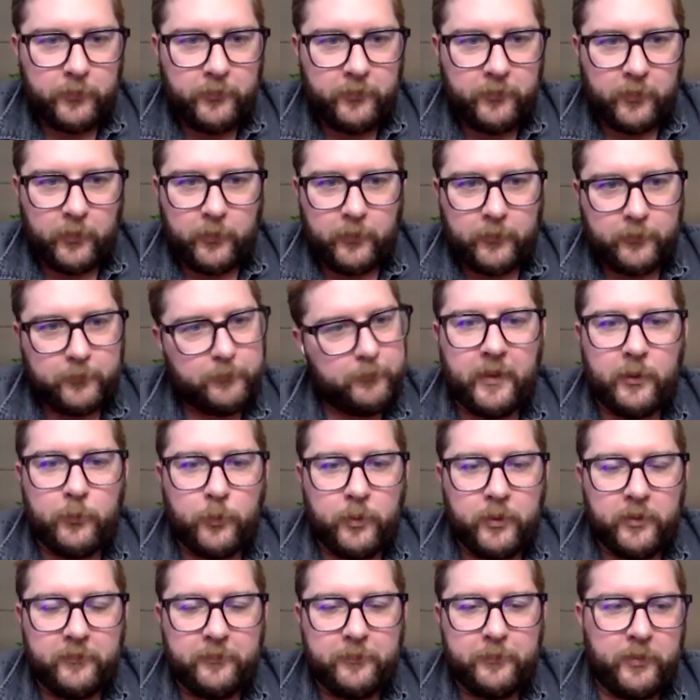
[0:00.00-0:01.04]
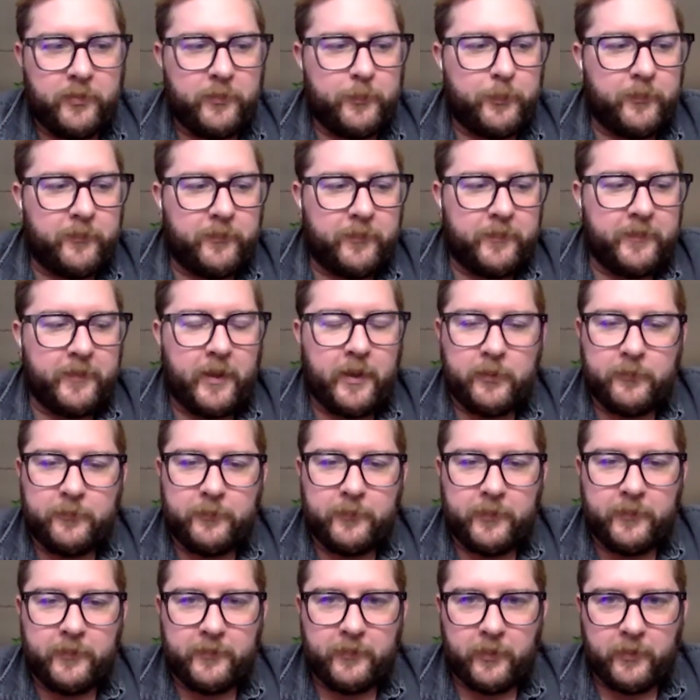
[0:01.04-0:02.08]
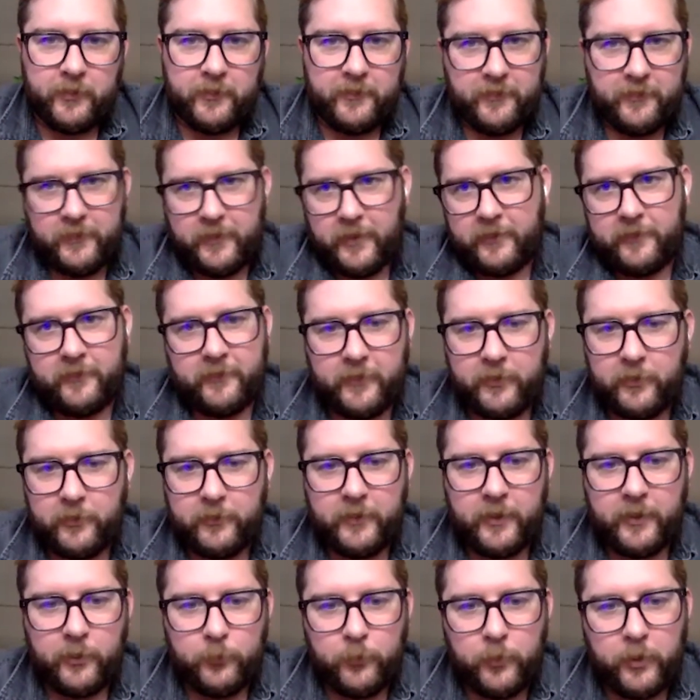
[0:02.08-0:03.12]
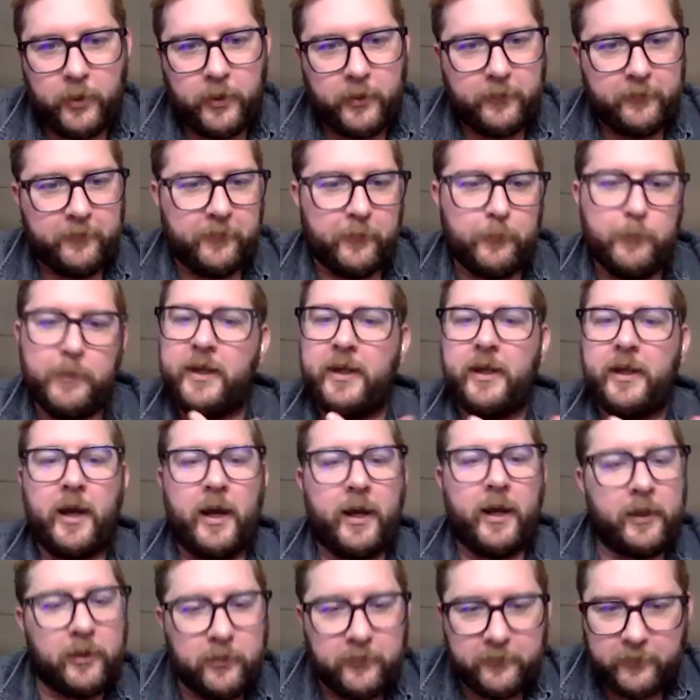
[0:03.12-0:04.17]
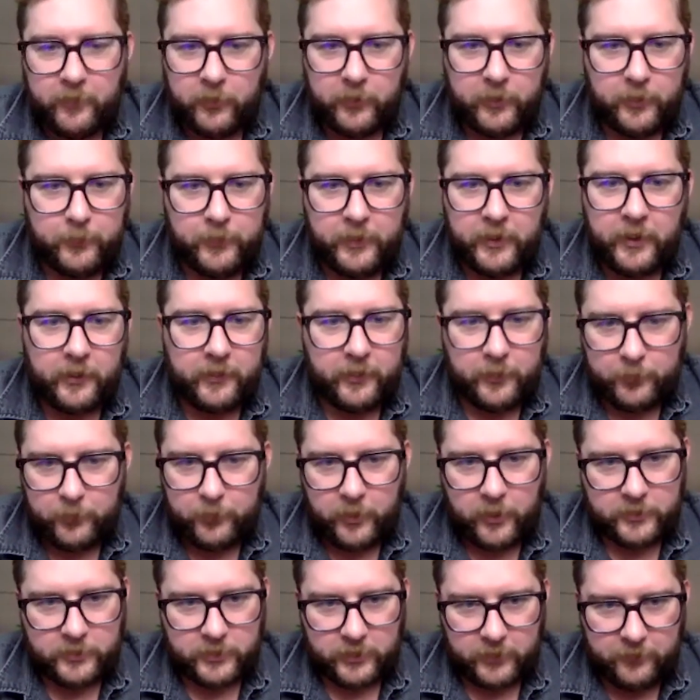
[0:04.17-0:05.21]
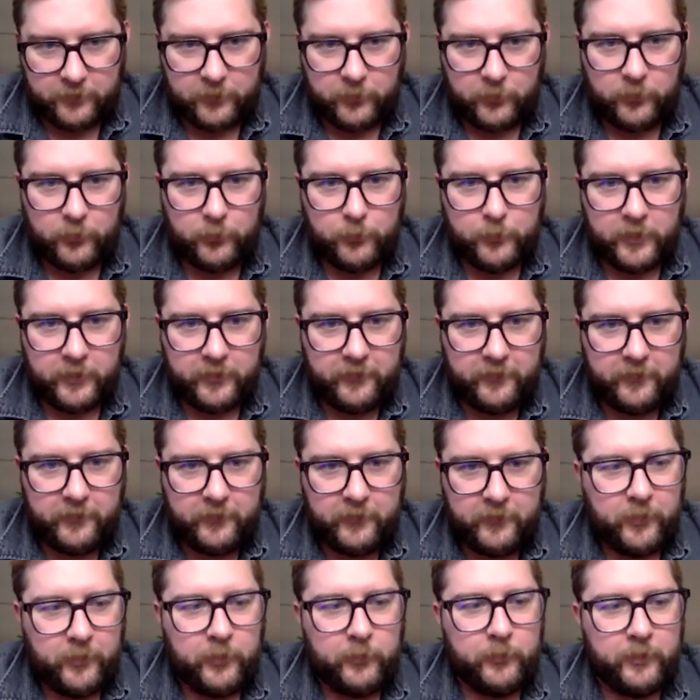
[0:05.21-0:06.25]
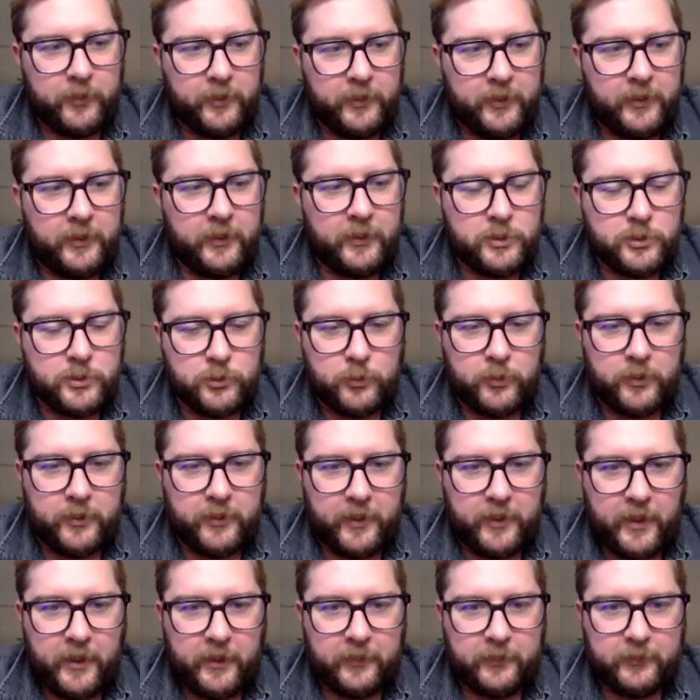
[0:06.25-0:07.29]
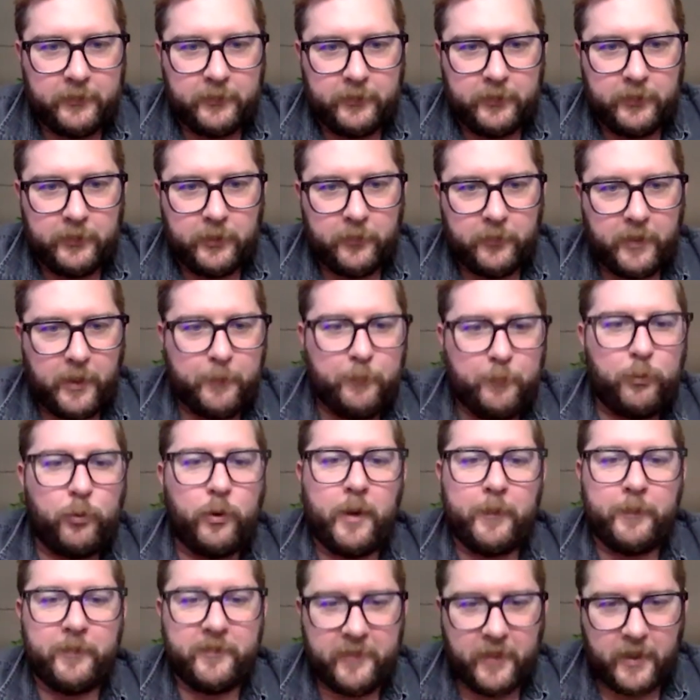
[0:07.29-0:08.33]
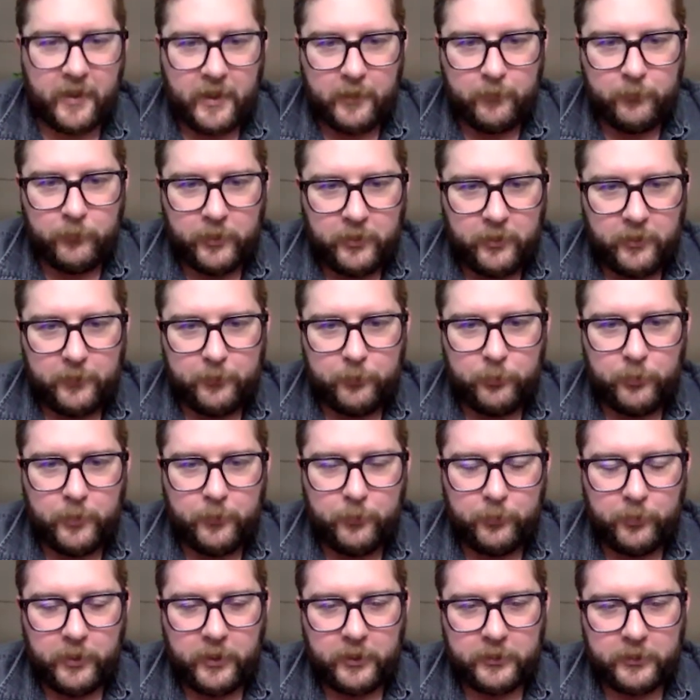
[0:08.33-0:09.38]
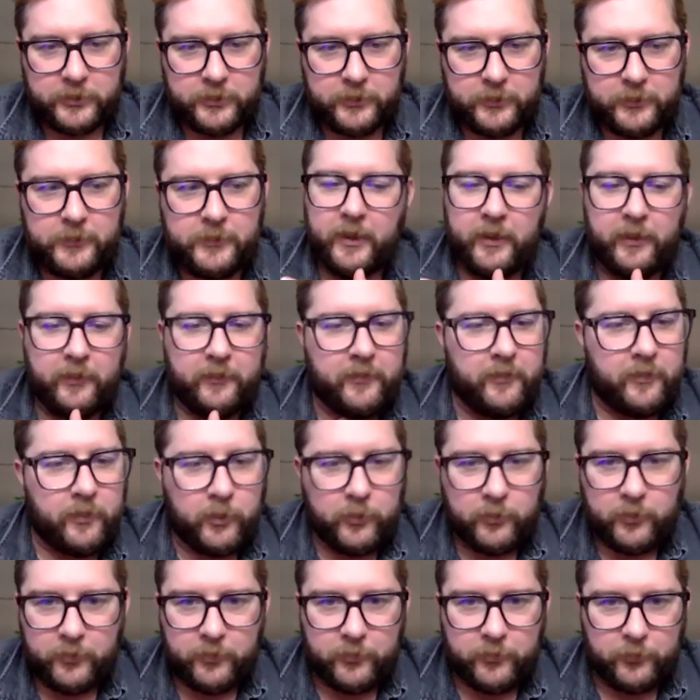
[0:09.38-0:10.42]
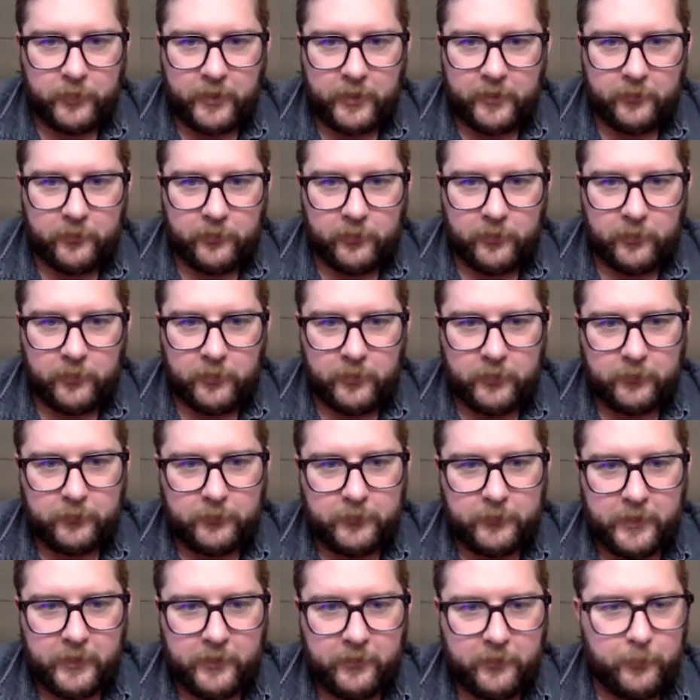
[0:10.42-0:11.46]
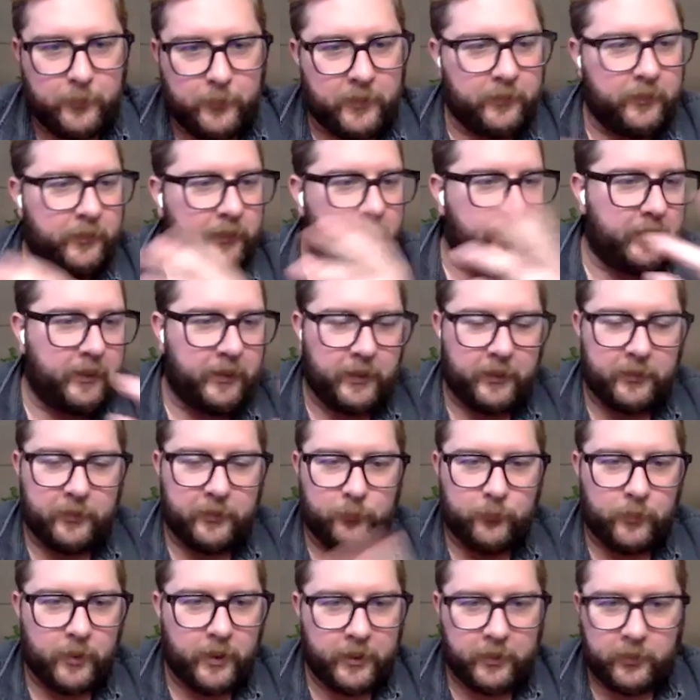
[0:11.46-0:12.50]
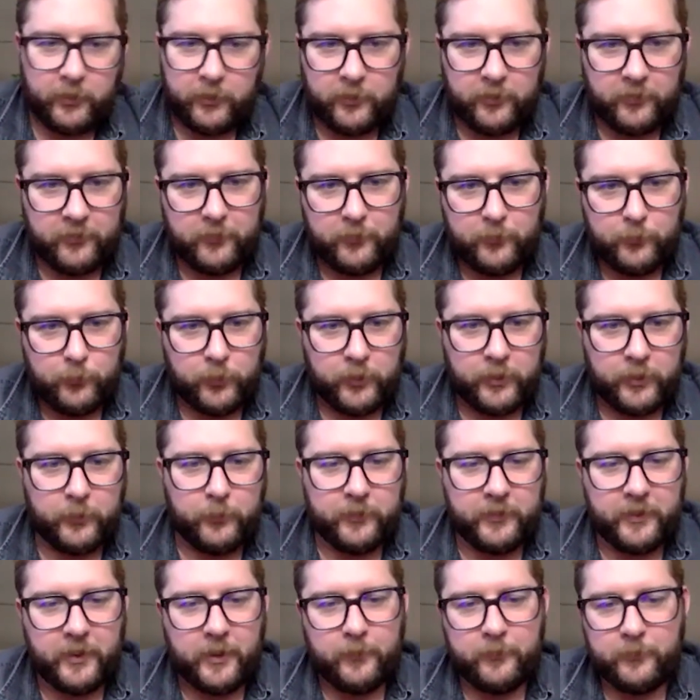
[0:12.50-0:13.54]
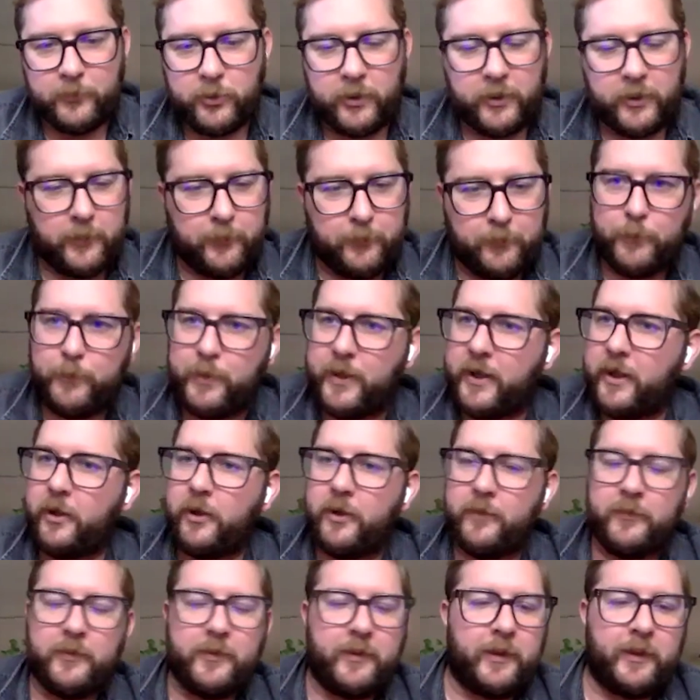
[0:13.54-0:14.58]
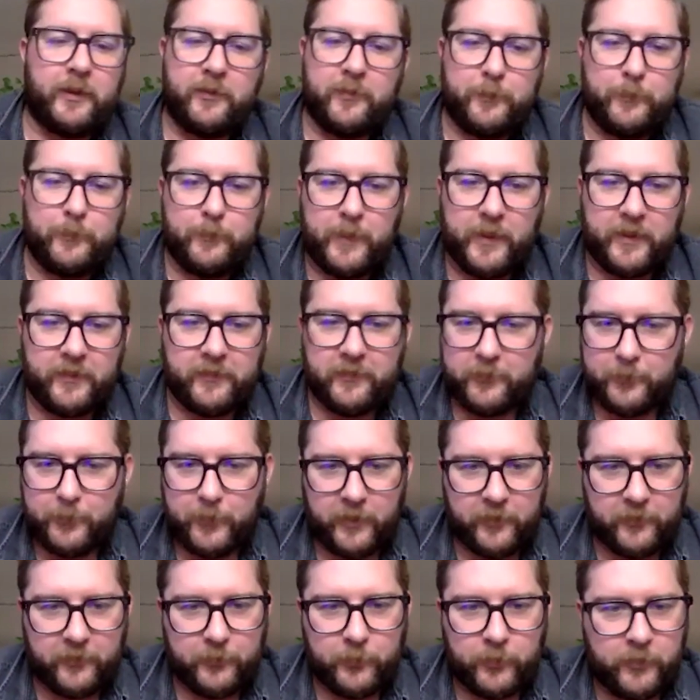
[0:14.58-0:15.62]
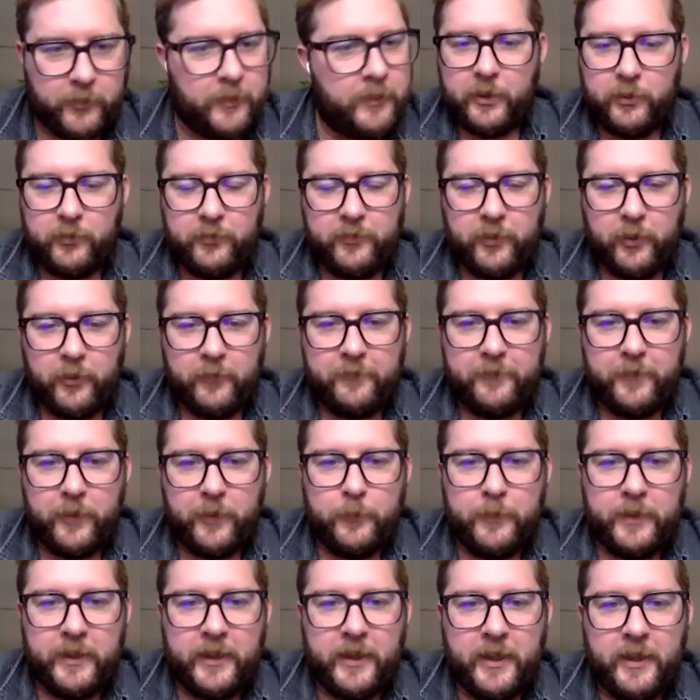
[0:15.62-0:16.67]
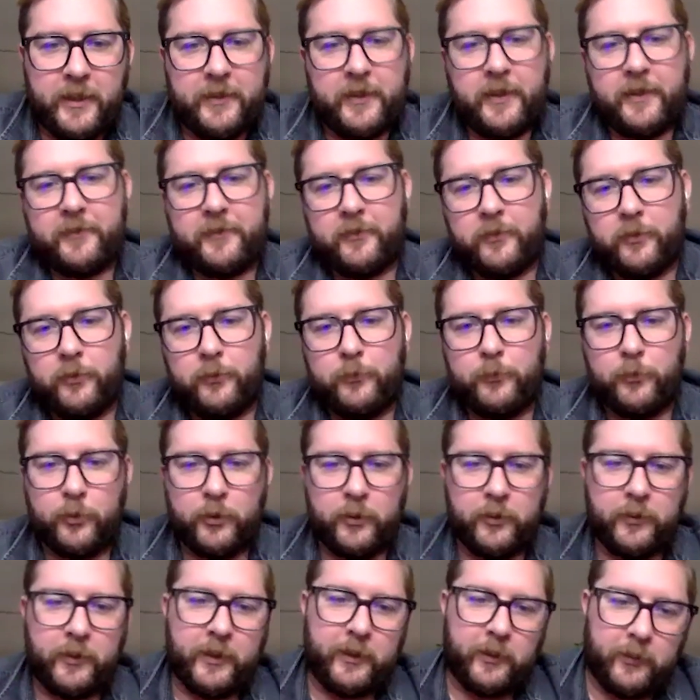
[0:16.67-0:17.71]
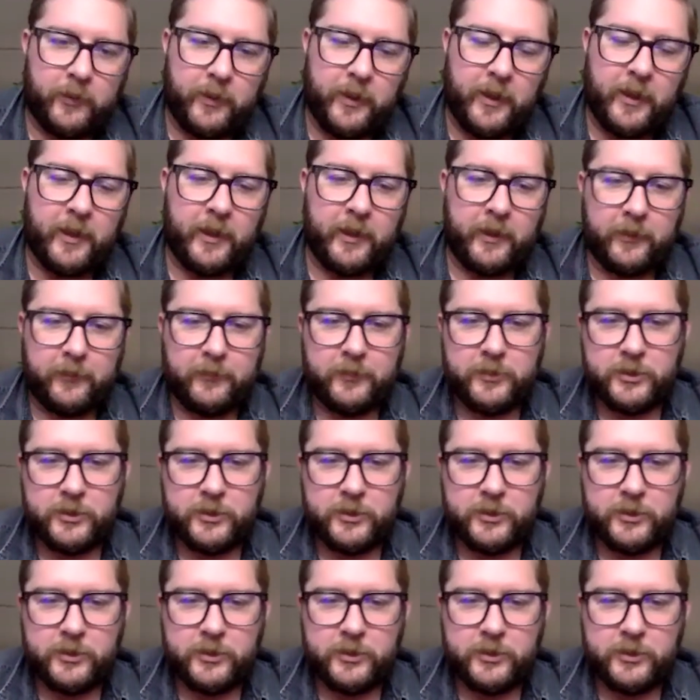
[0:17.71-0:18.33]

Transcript: So day one of principal photography starts, and that's their day one. For me, I could have already been on the project for 2 months. So I really enjoy that, you know, that prep time, we call it pre-production, getting to know the director intimately and the writers and working with them, trying to prepare everything as best as possible. Then you start filming it, and that's a little more like, okay,